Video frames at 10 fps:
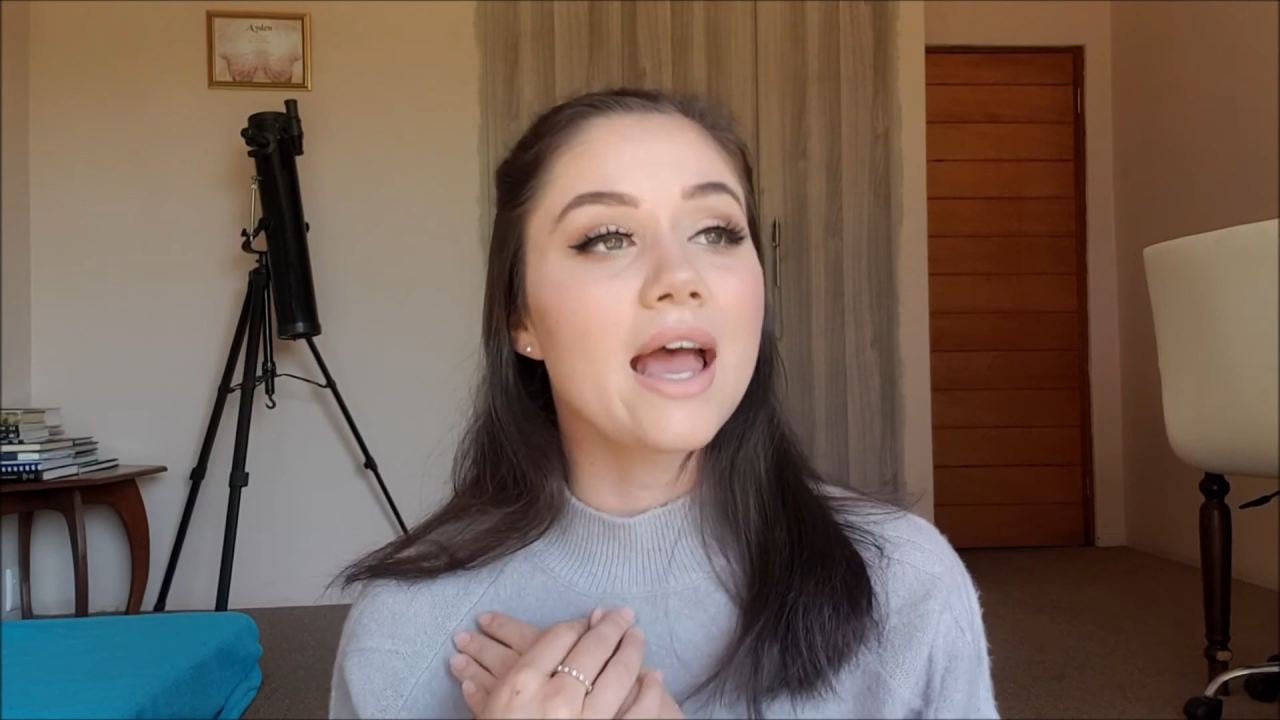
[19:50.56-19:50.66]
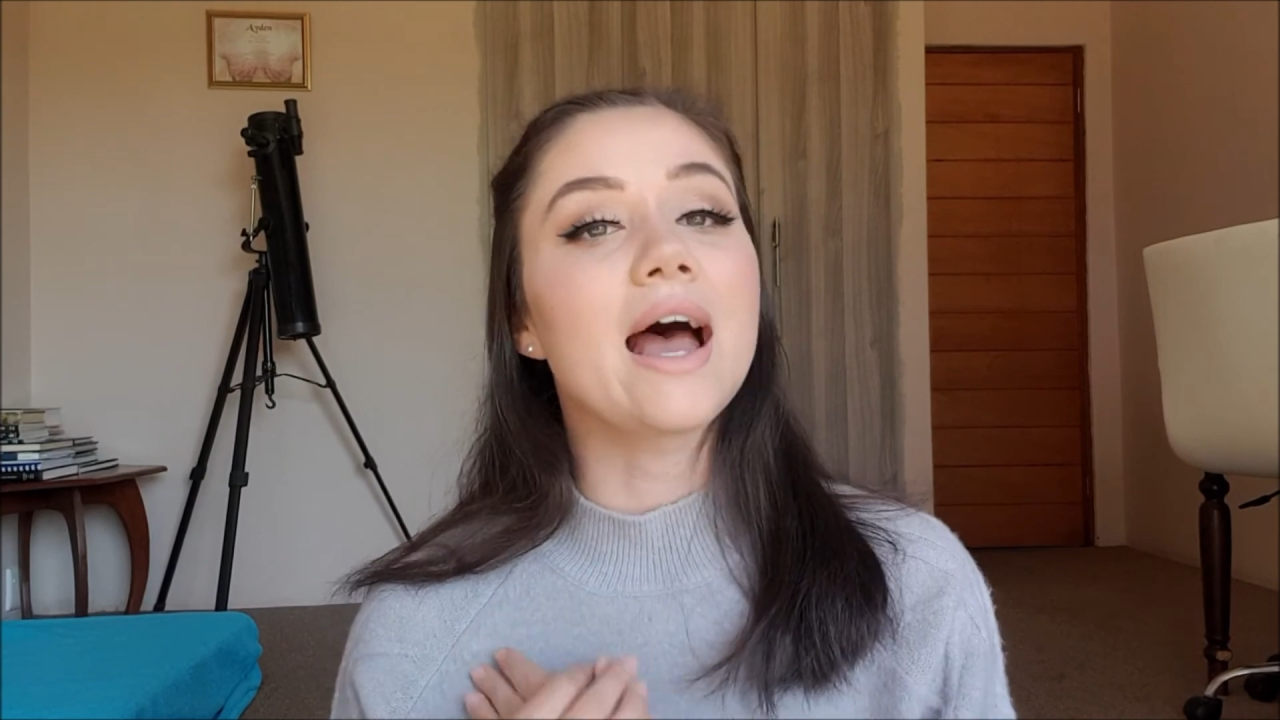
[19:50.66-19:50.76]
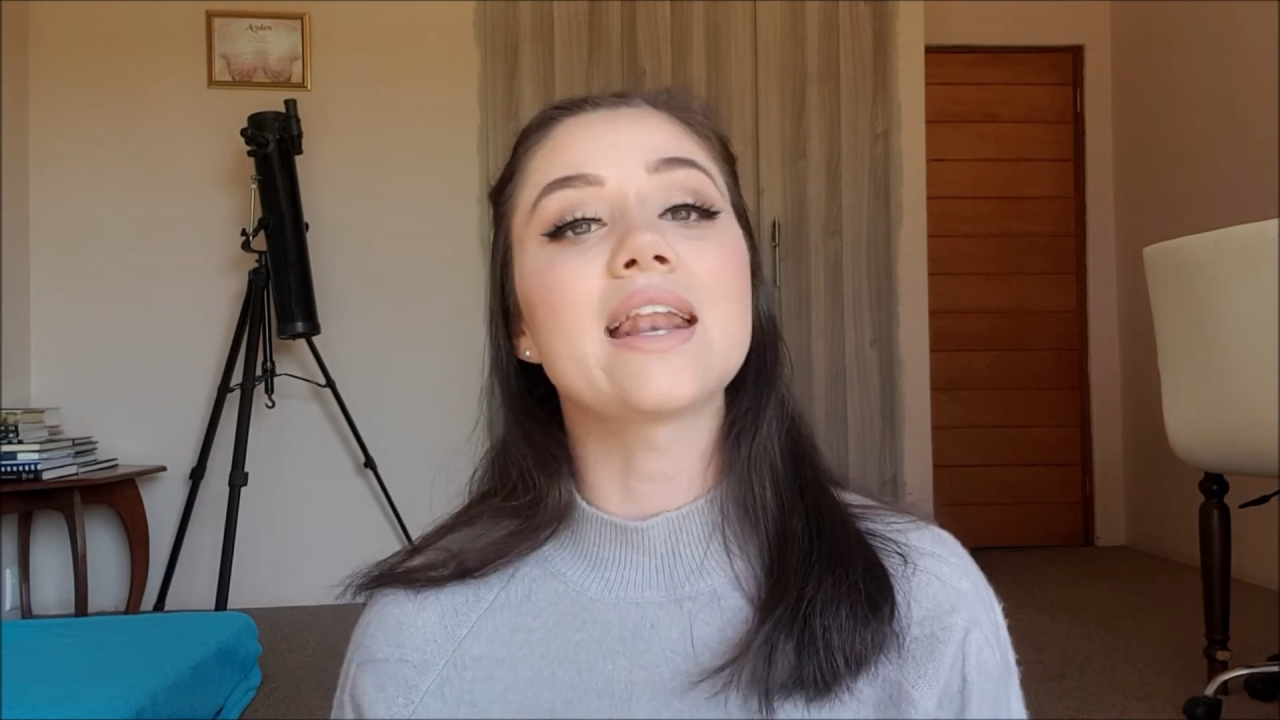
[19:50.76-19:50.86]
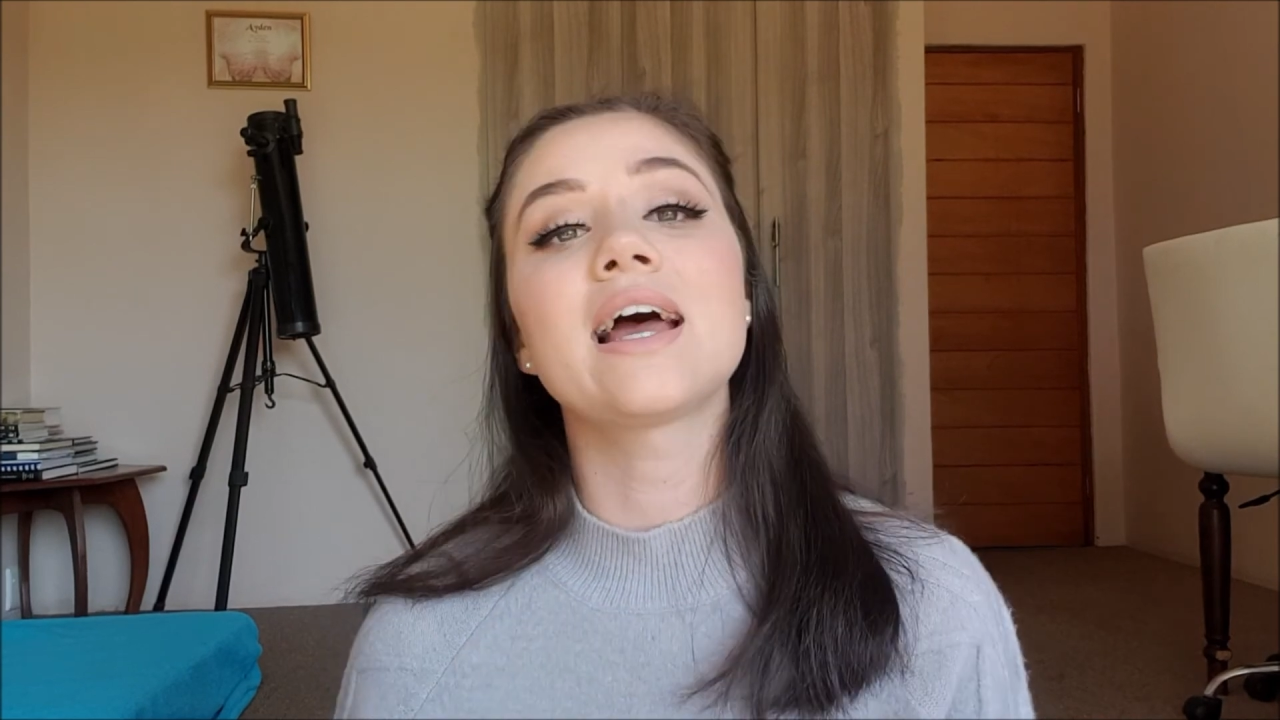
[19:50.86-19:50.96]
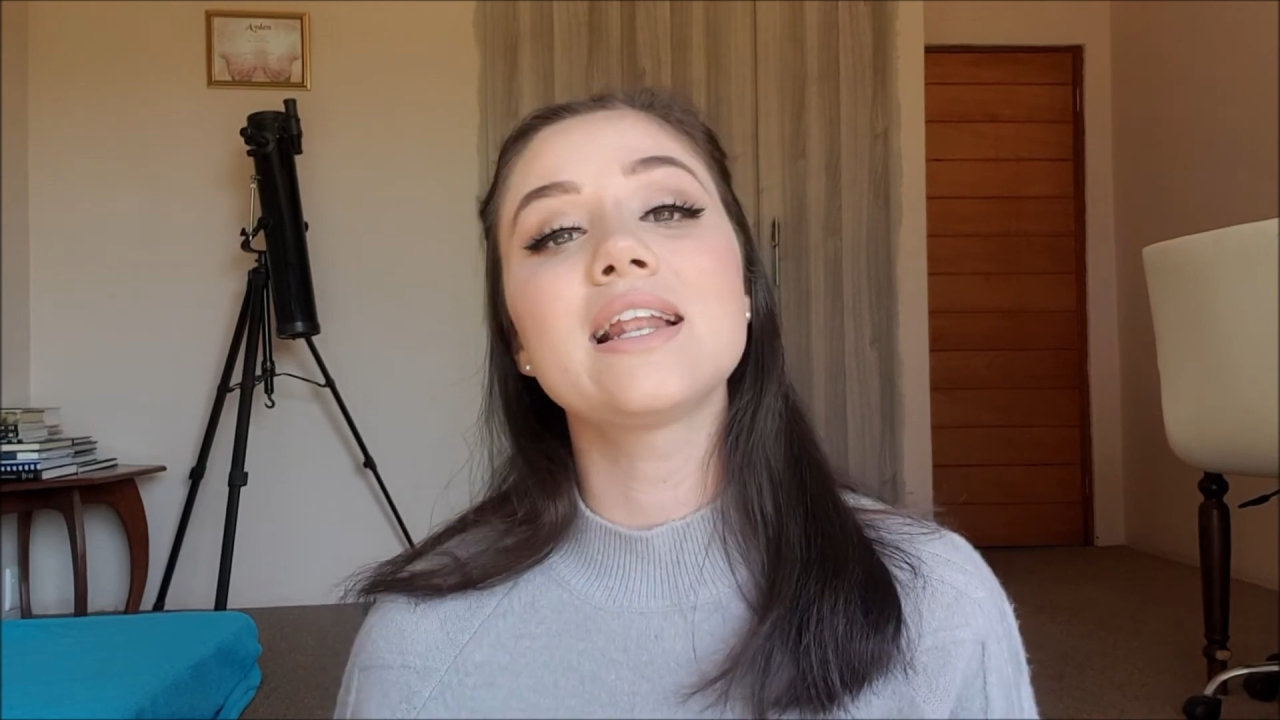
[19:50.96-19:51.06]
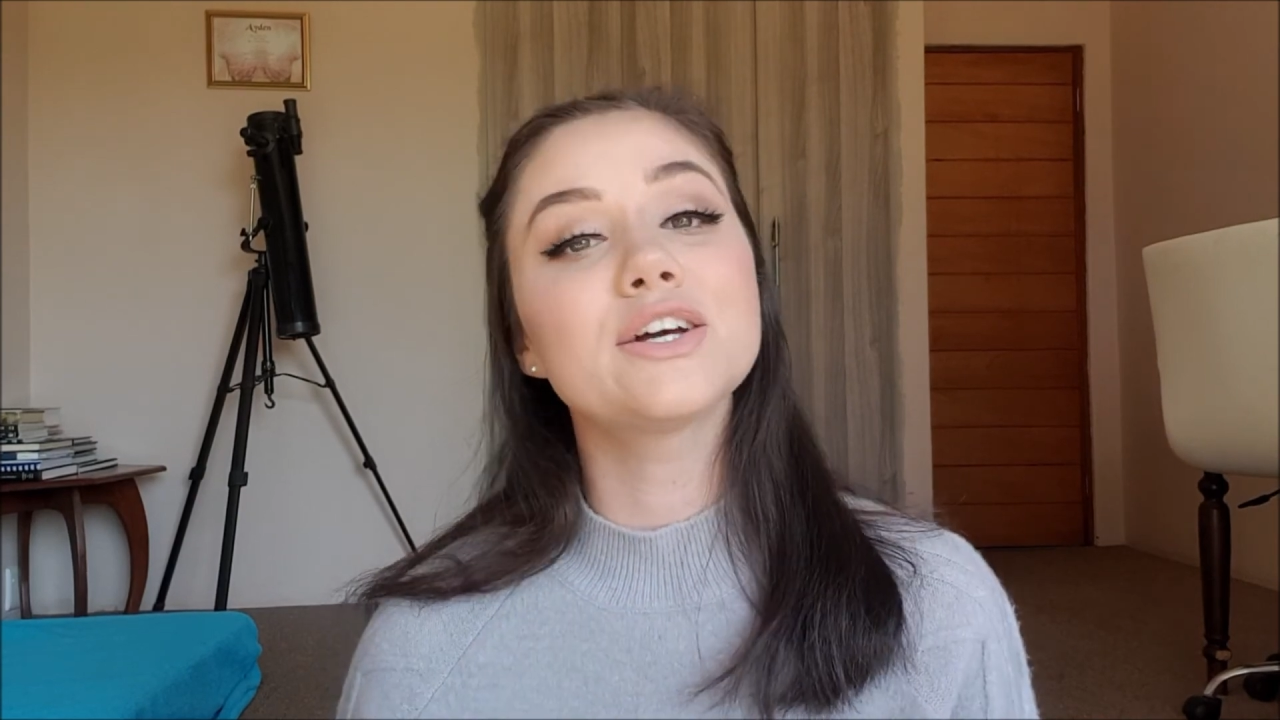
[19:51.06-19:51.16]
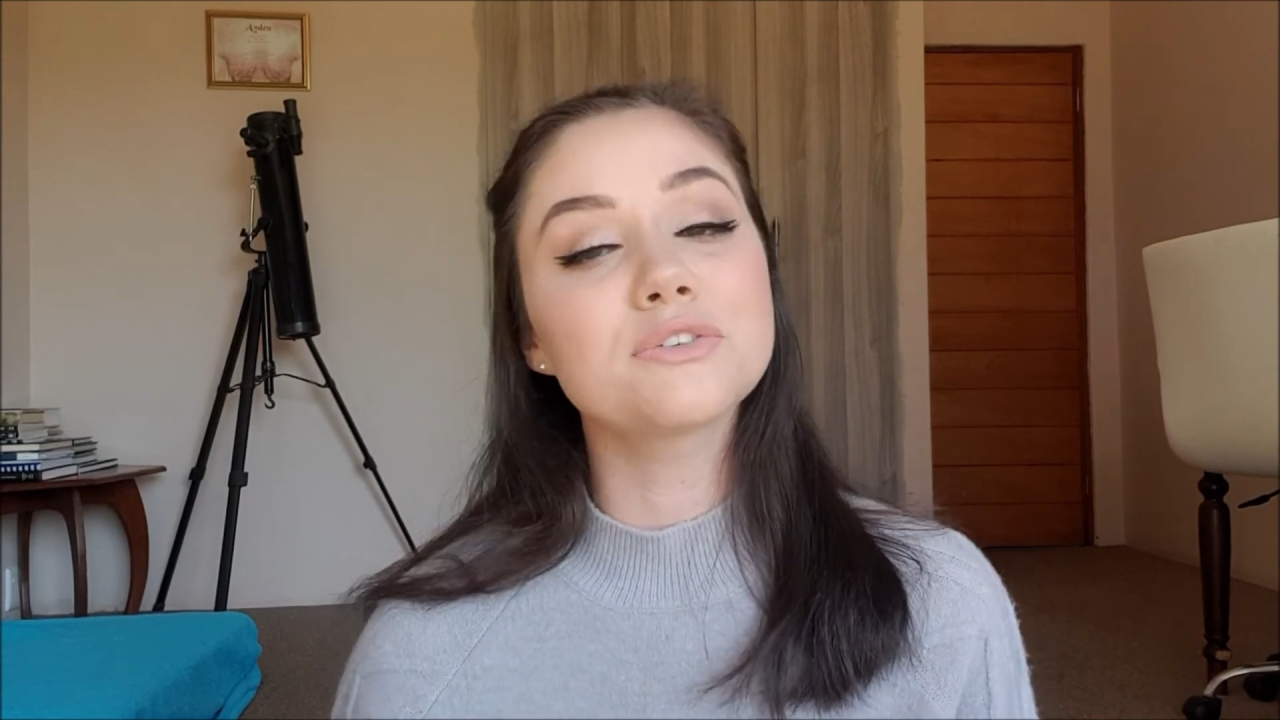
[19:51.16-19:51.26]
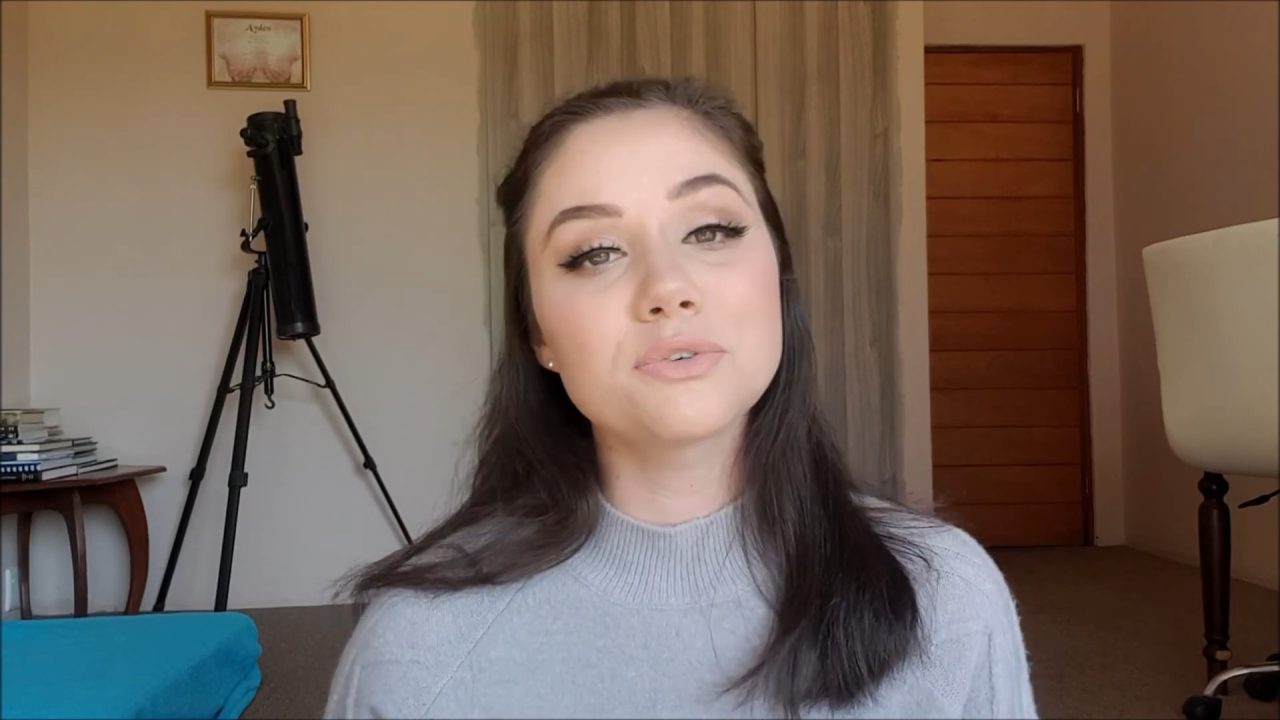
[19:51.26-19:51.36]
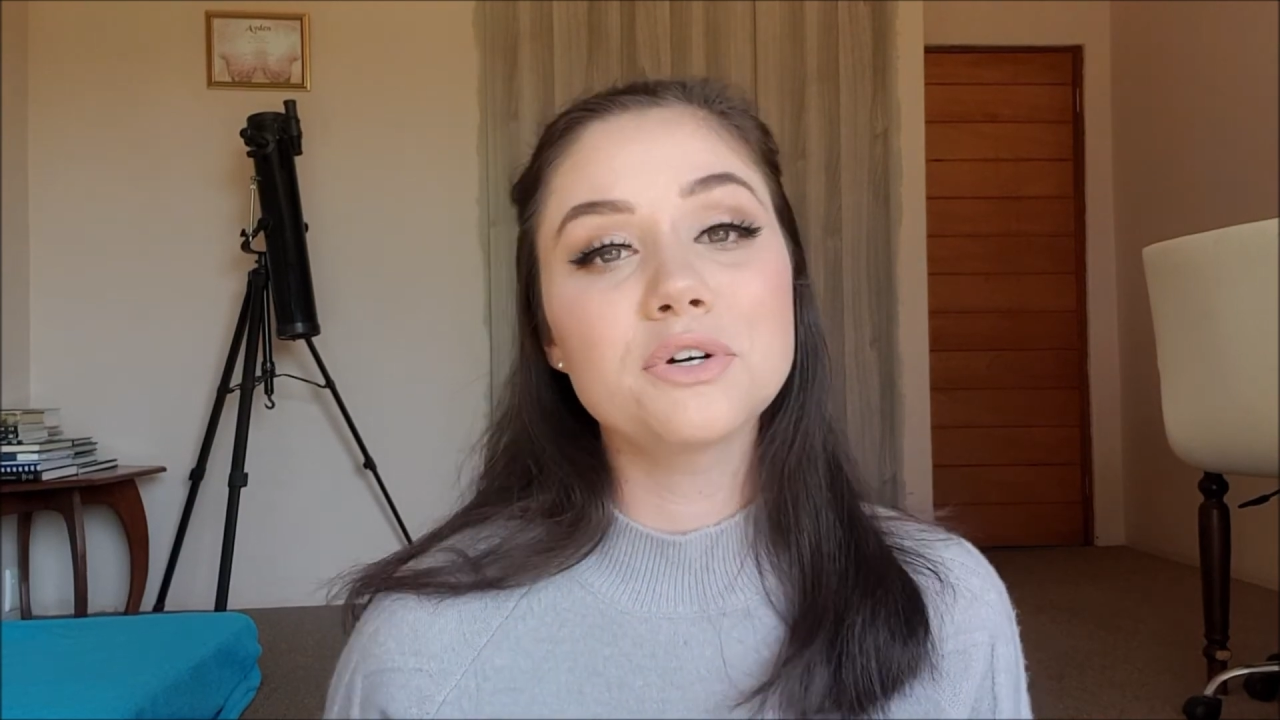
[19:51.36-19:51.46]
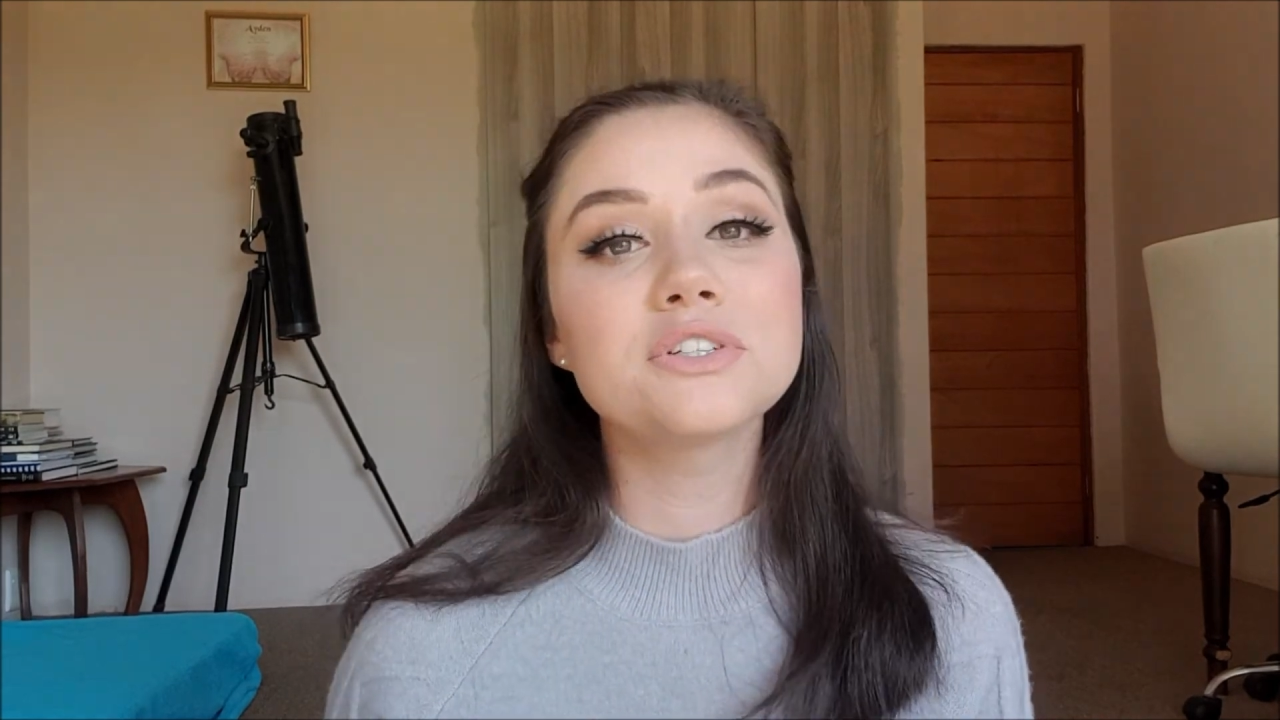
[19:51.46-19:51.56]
And I look forward